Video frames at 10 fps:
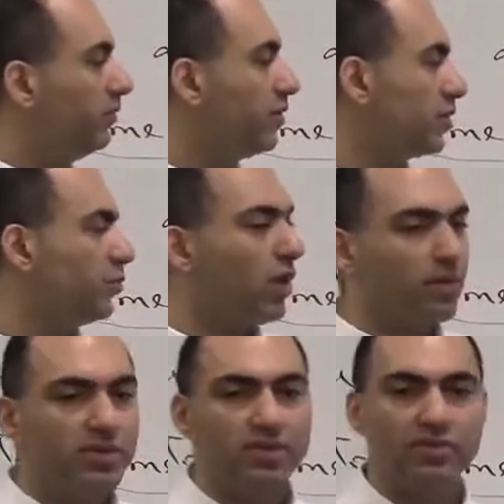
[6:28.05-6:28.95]
first
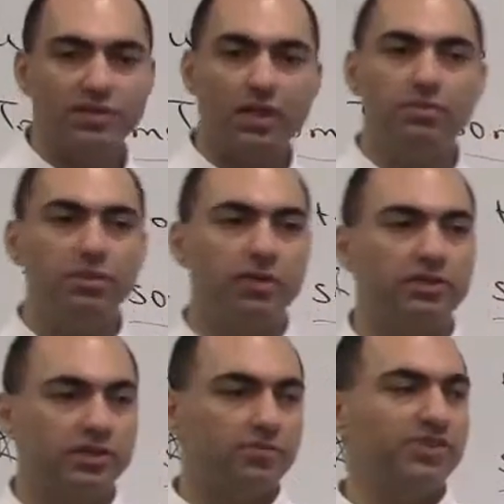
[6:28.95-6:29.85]
premise of the statement
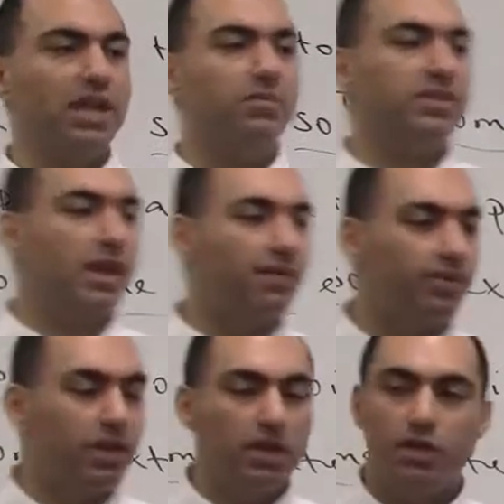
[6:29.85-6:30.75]
because some statements
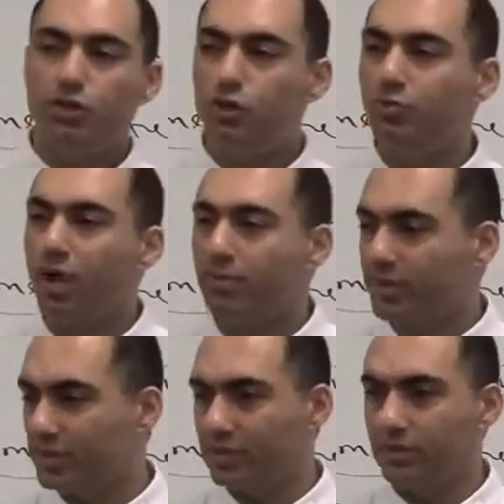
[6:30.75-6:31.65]
have two
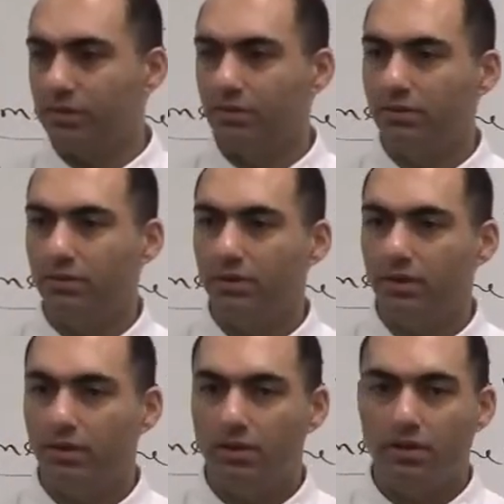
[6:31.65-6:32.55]
premises.
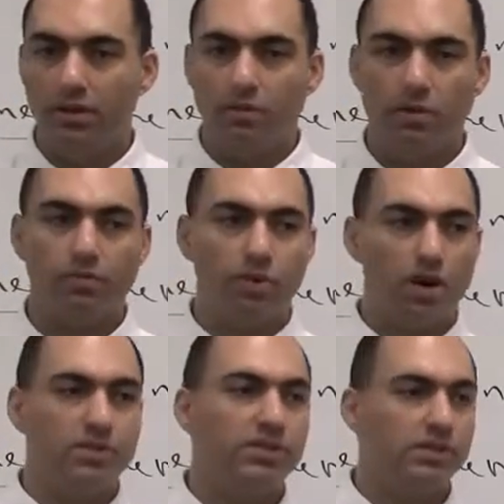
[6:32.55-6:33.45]
One
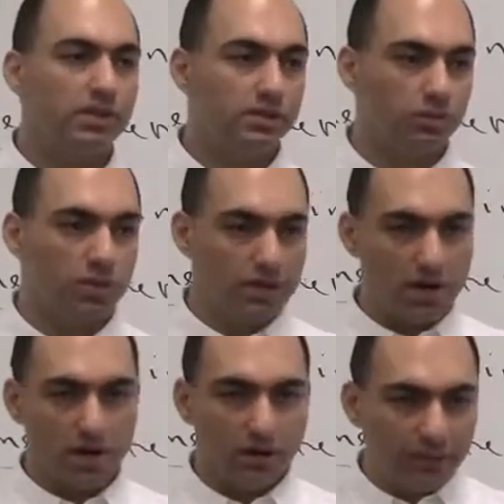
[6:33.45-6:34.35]
premise is one
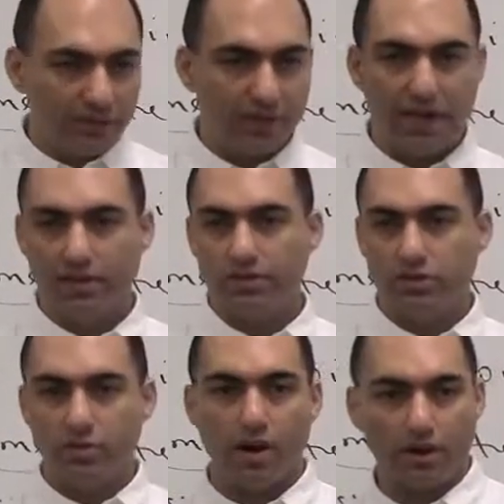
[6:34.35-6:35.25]
argument and
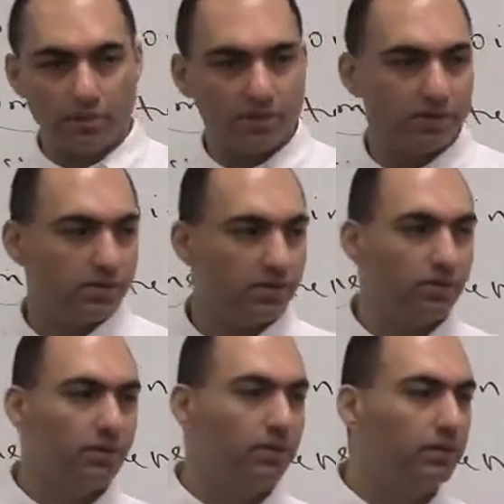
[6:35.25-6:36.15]
two arguments.
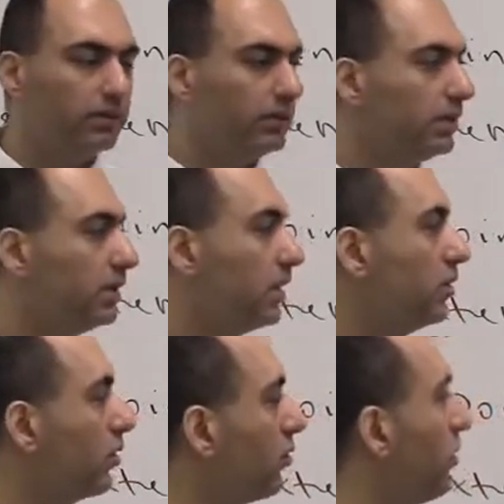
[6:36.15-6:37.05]

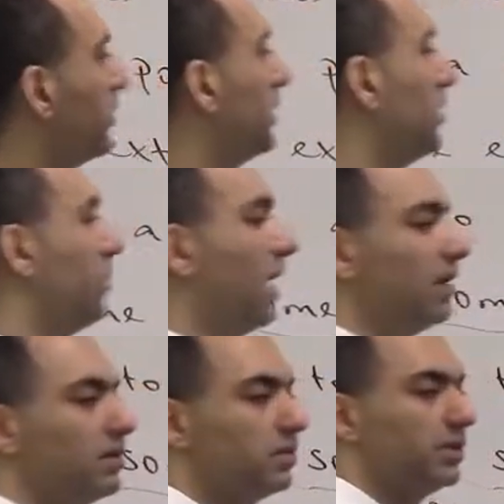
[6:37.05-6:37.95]
You agree with the
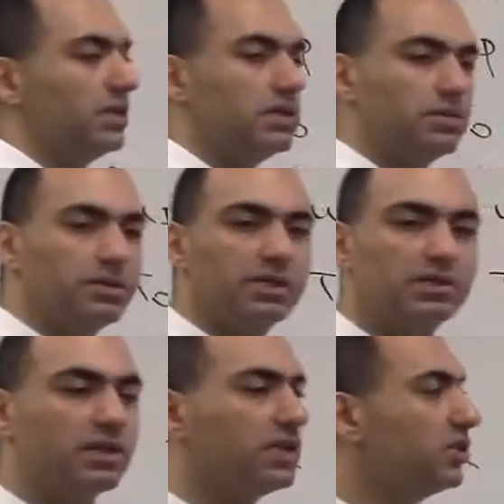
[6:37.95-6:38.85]
debate, with the
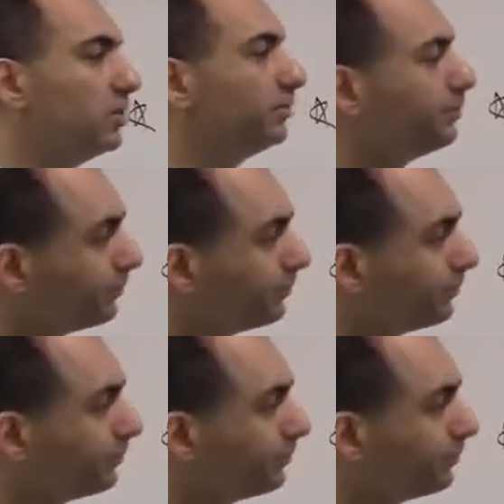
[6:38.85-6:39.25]
discussion.